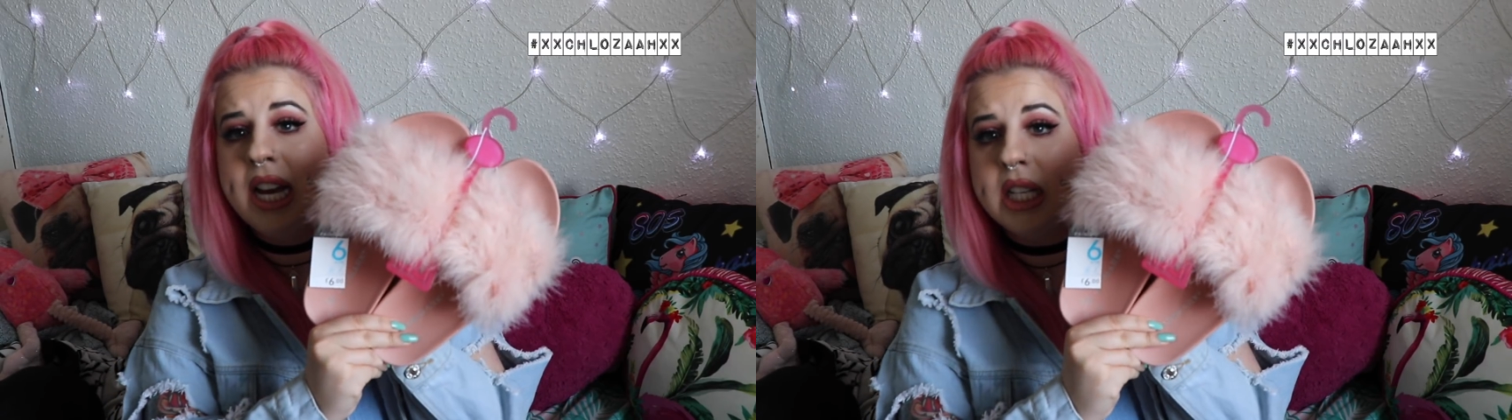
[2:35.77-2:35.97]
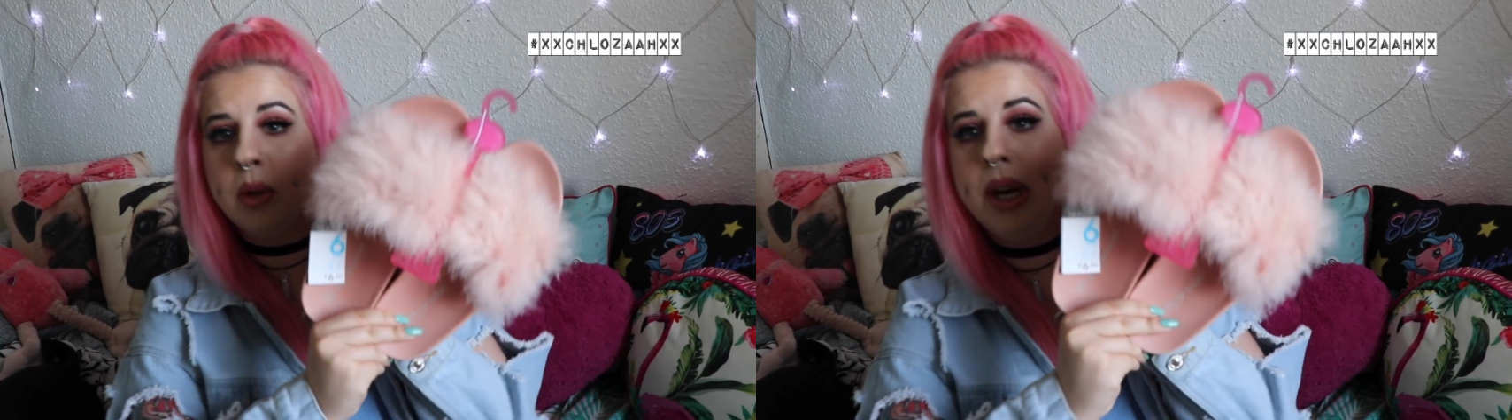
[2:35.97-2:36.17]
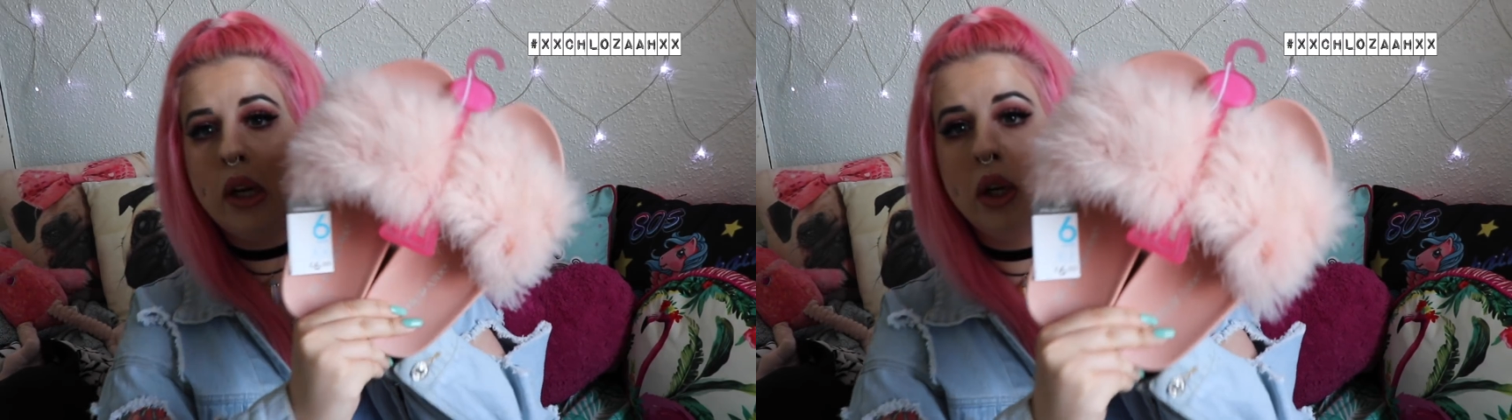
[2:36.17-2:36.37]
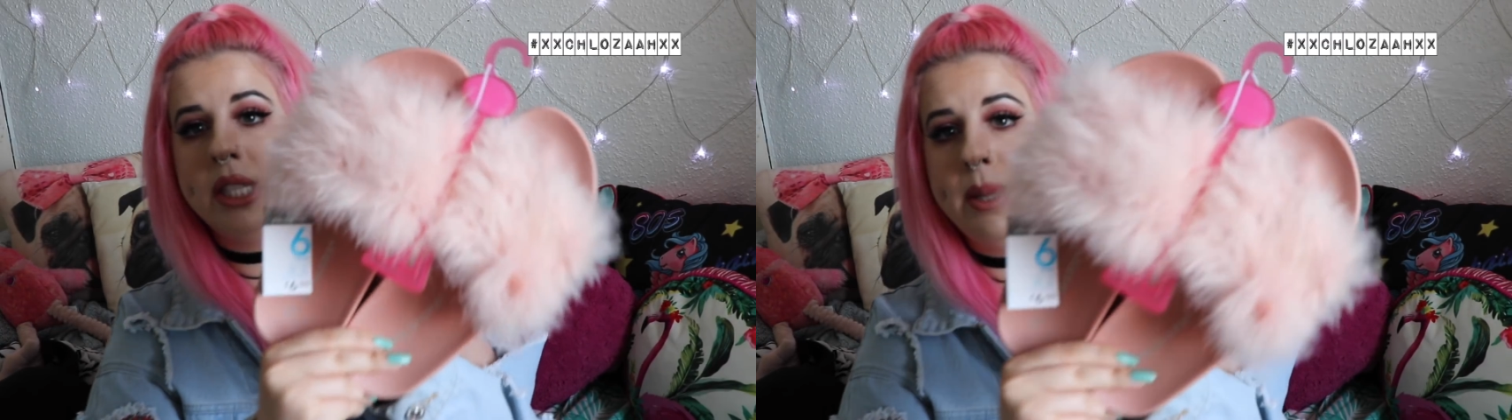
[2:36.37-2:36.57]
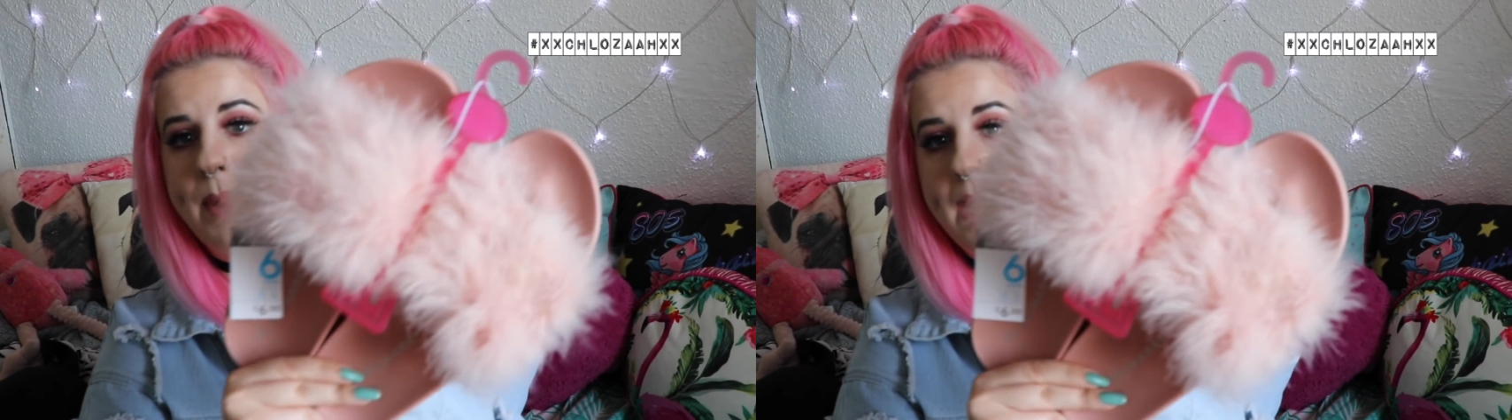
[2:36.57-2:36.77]
So I got
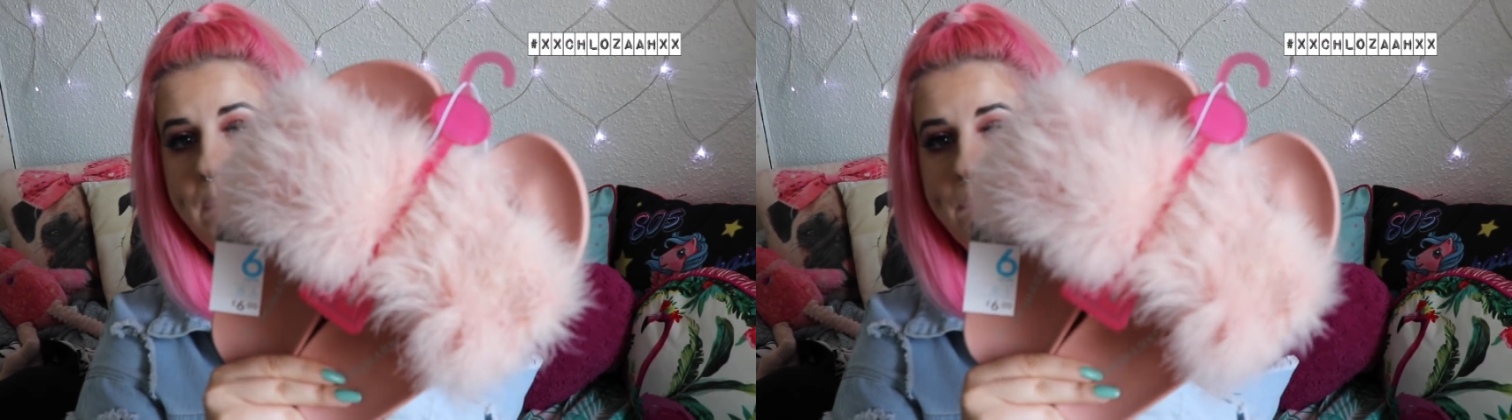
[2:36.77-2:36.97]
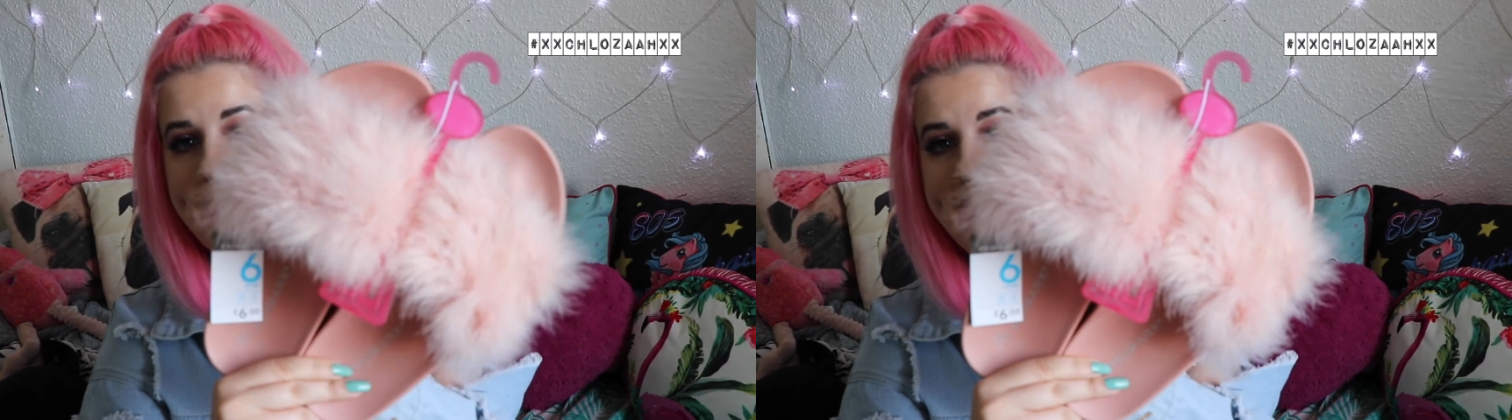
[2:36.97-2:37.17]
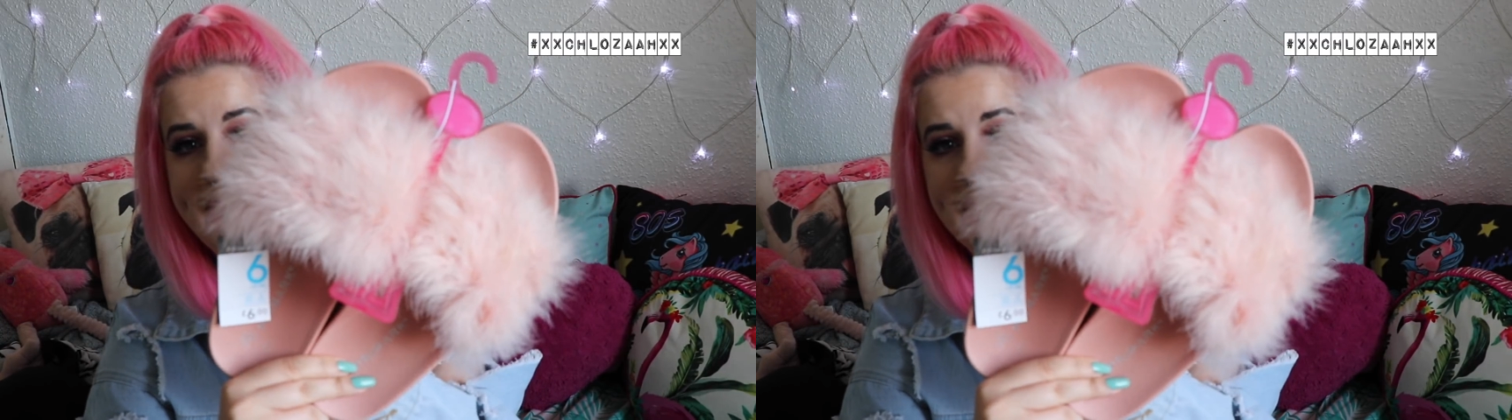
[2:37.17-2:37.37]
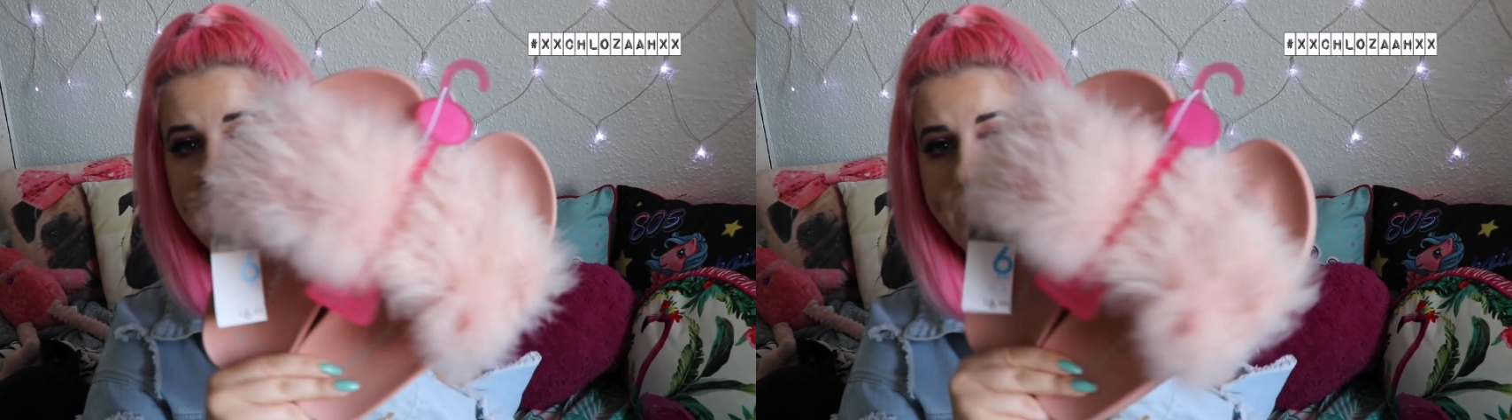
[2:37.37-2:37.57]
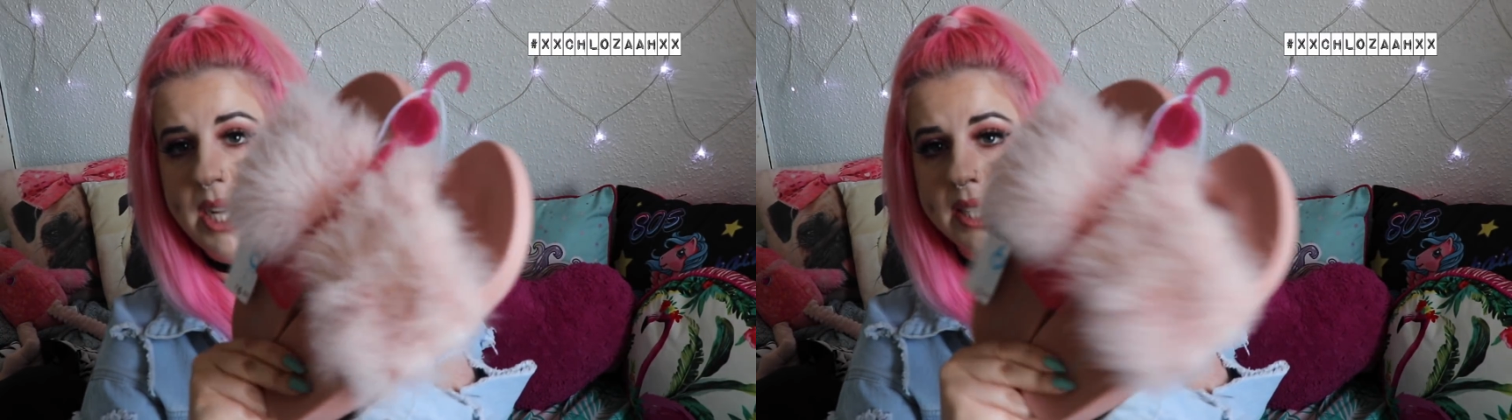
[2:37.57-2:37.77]
to the baby
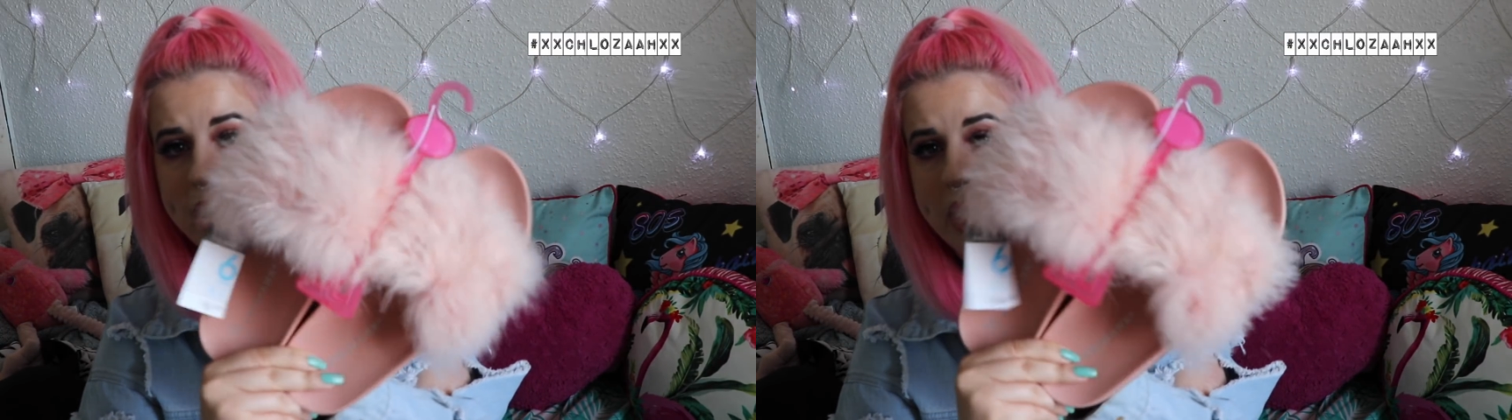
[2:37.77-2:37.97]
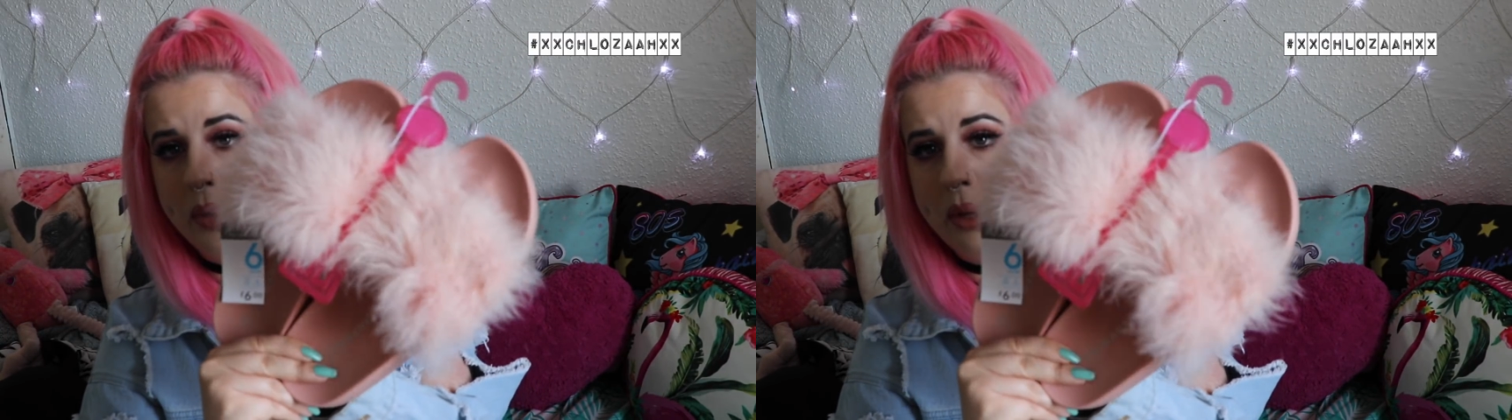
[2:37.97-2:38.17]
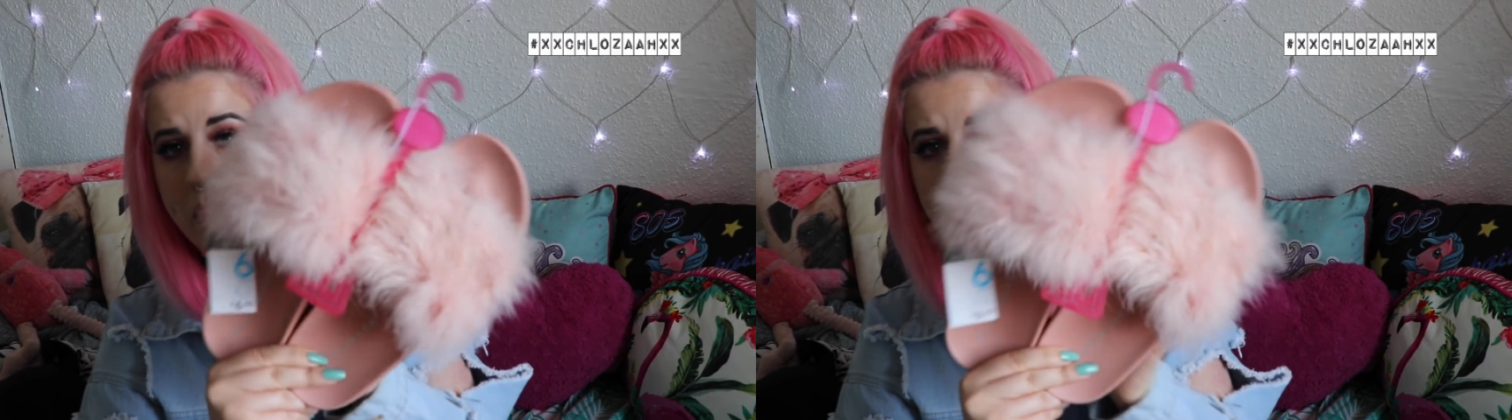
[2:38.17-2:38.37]
pink because I know they will